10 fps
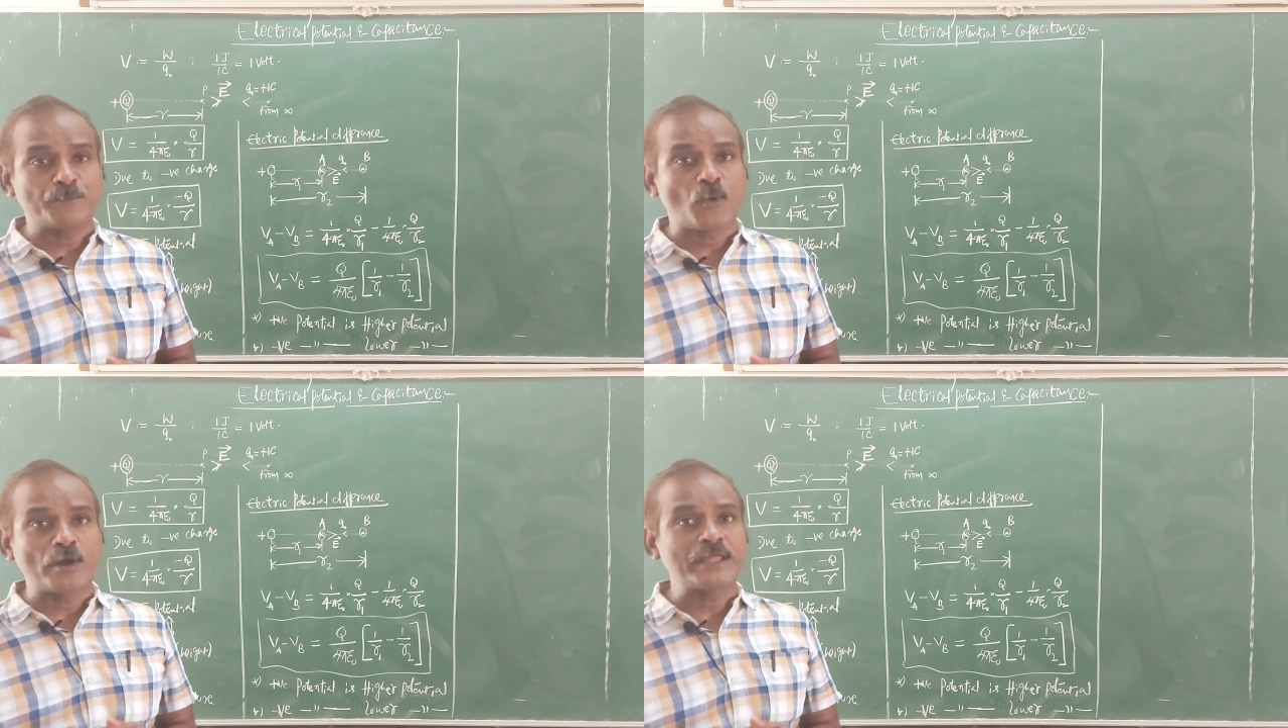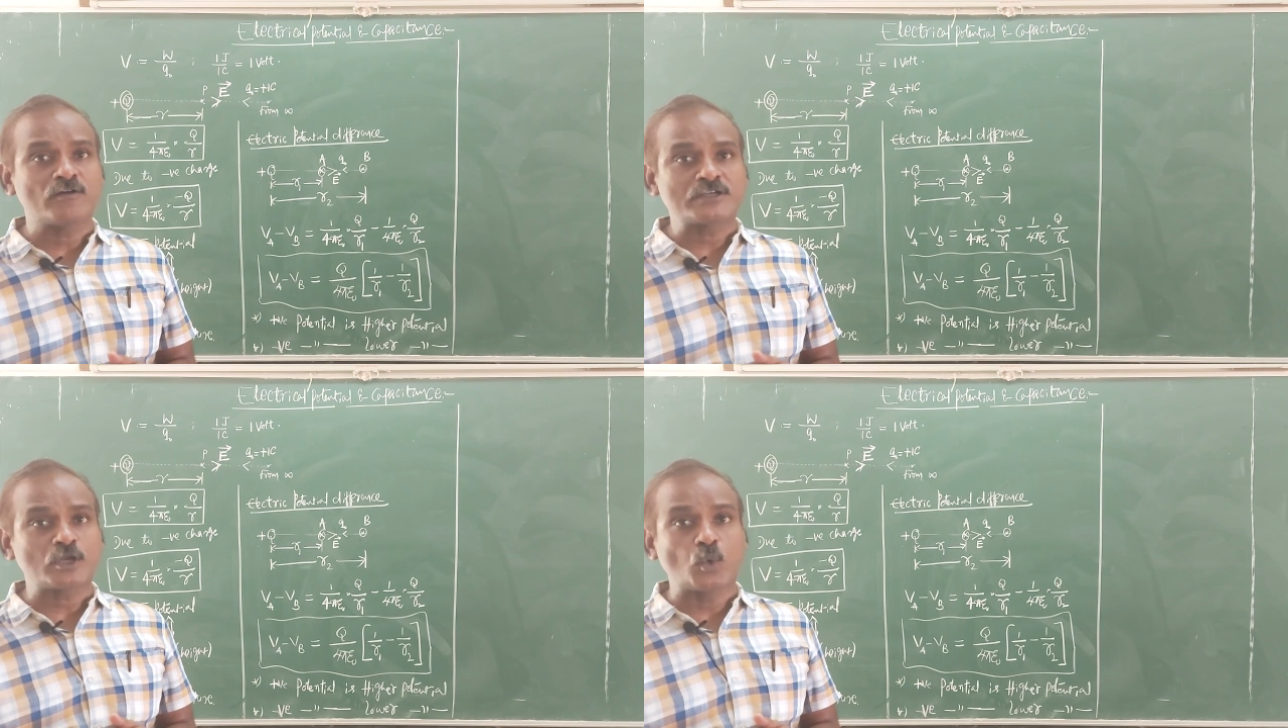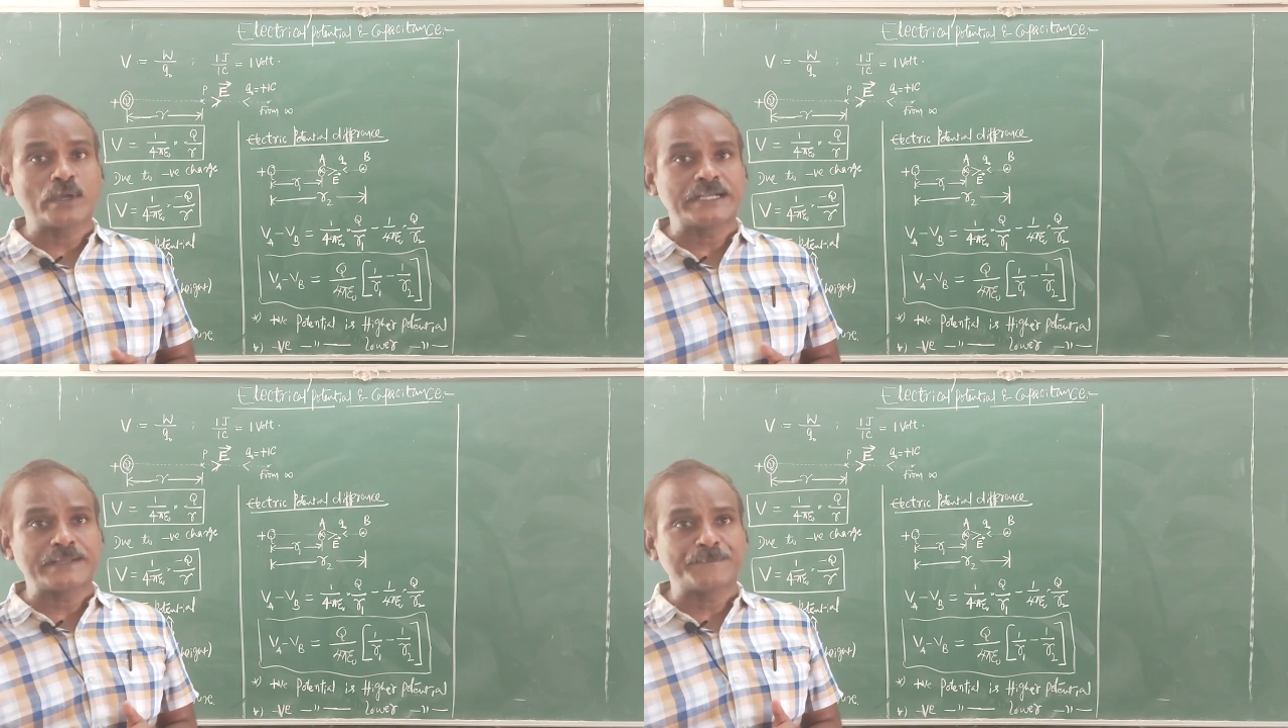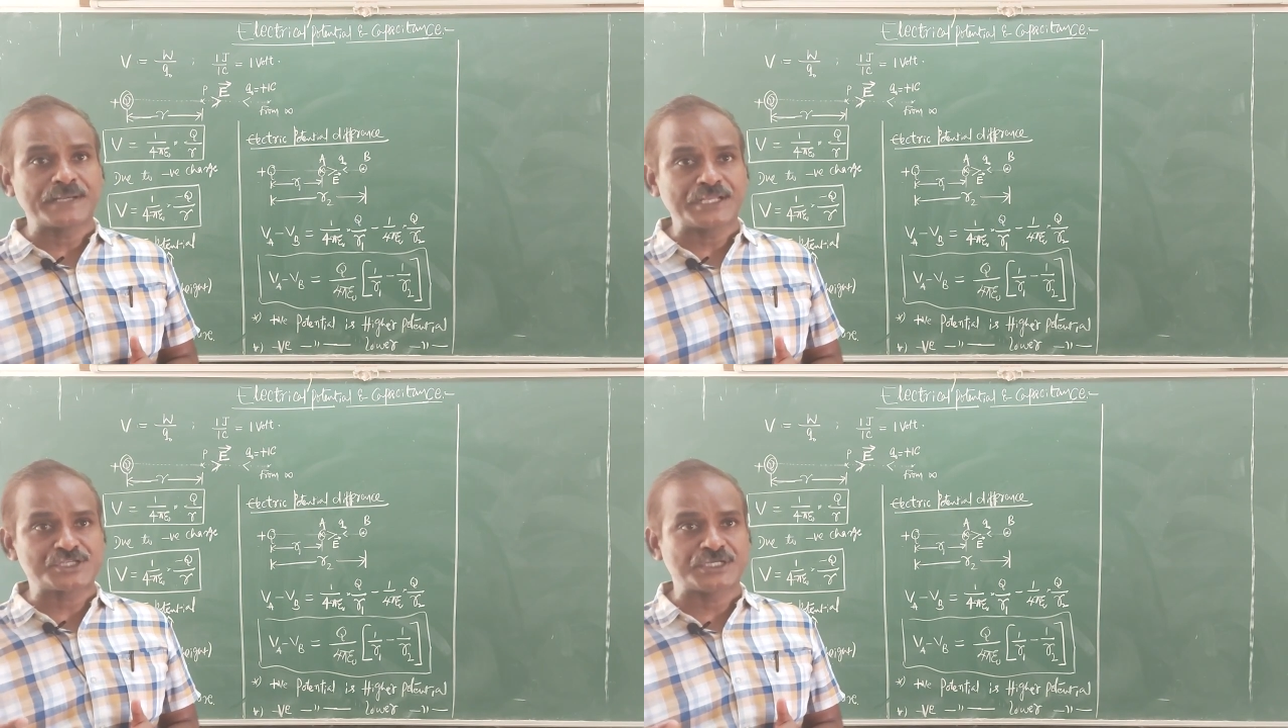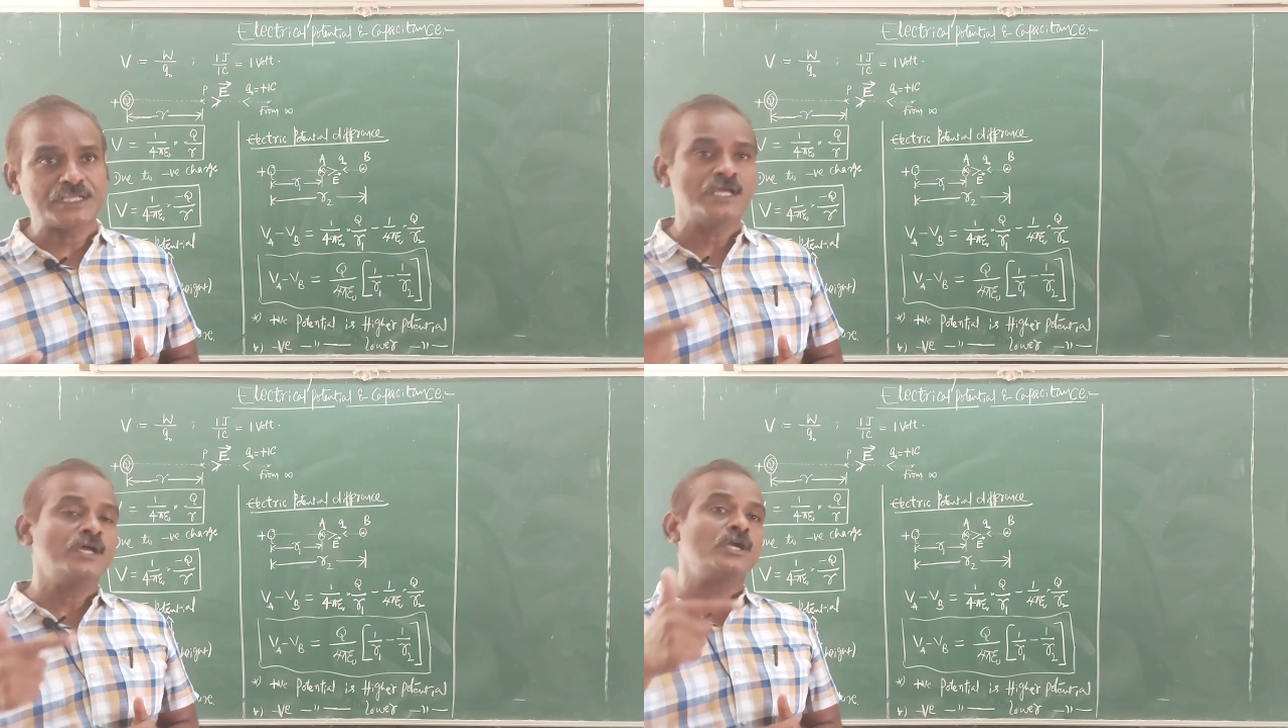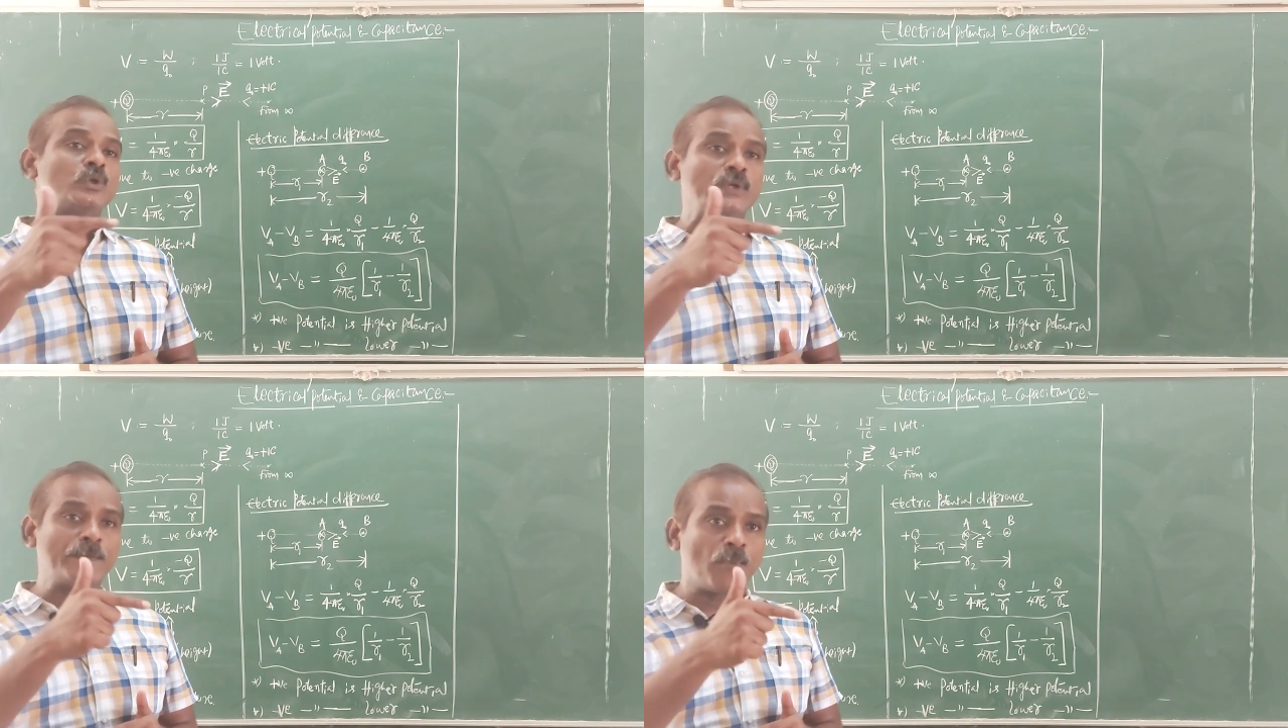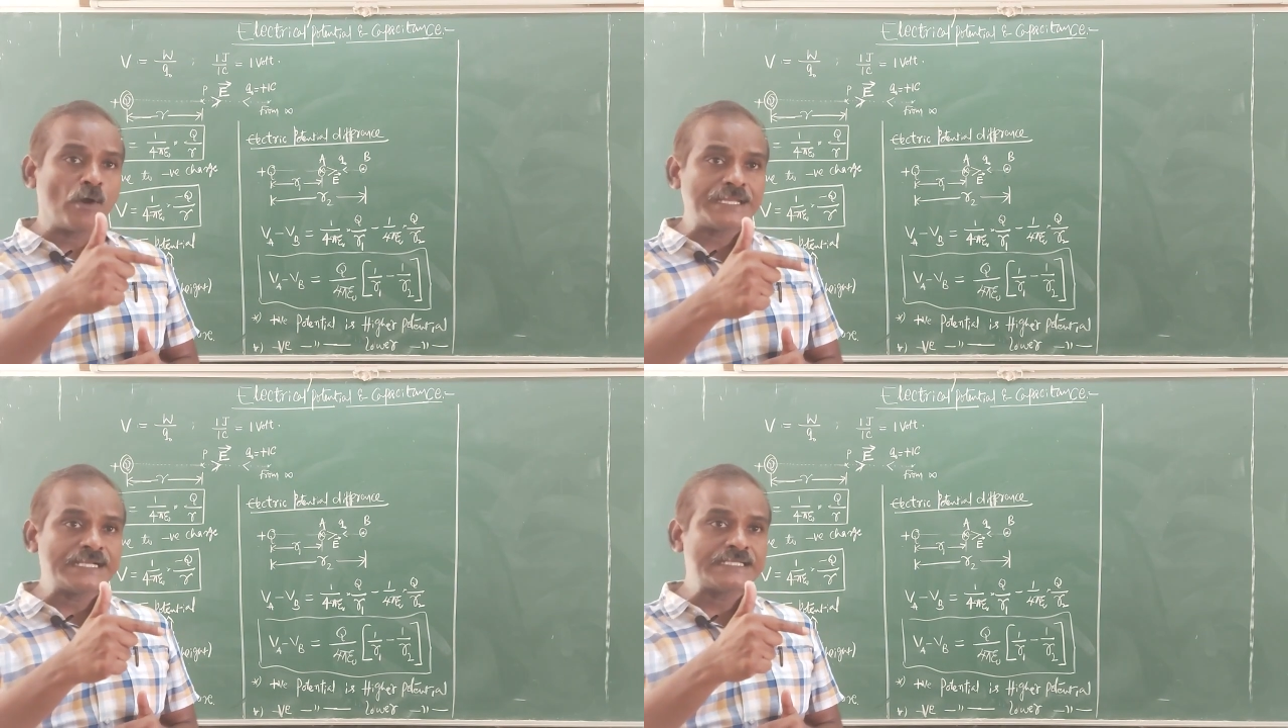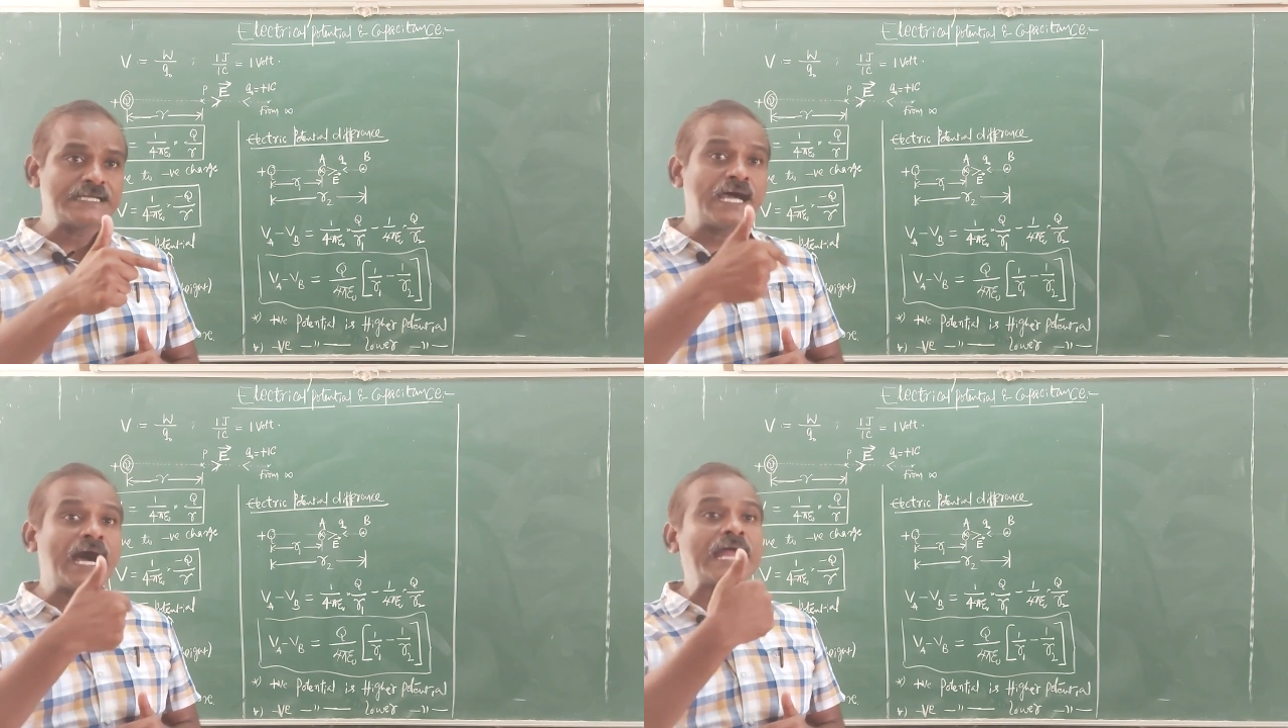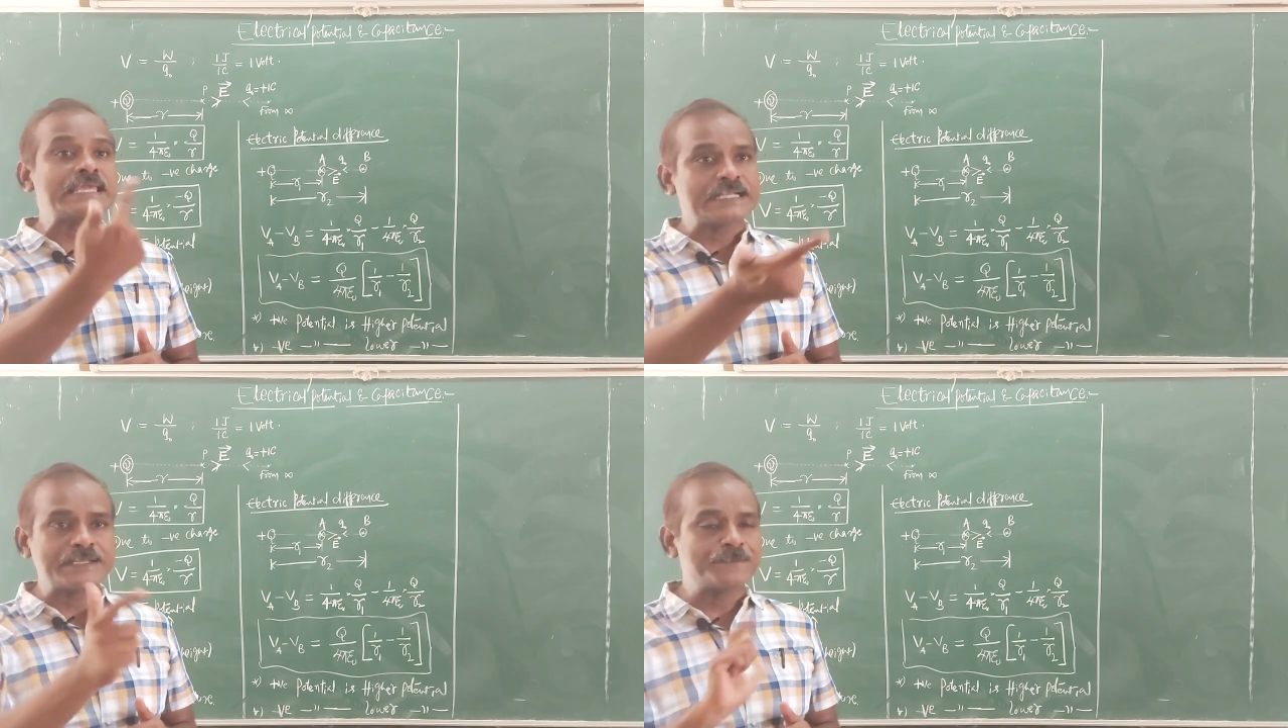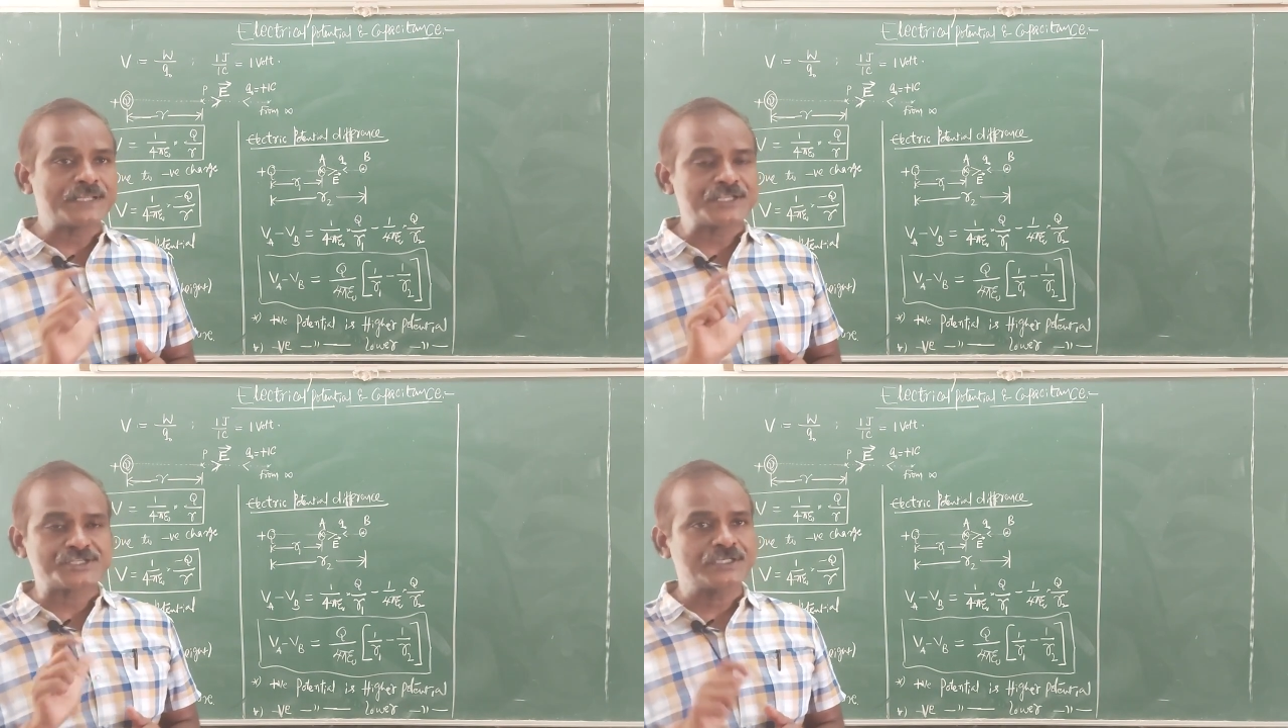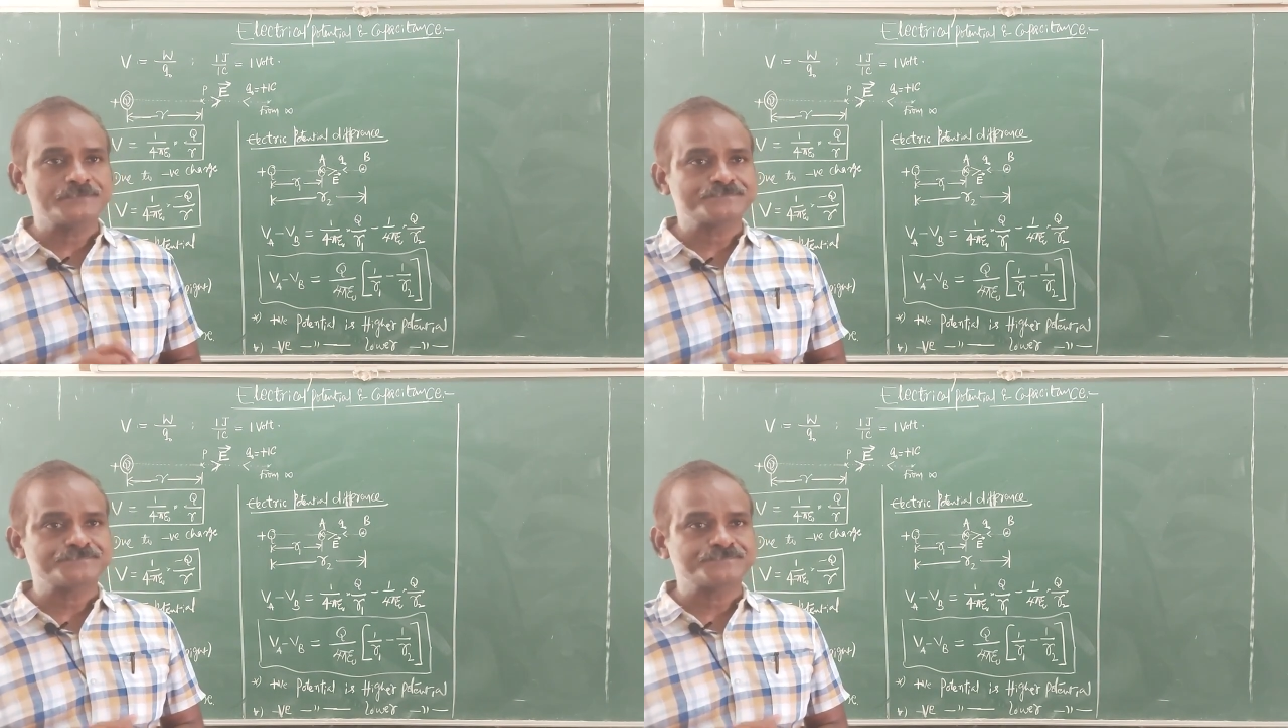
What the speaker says: body at lower temperature to a body at higher temperature.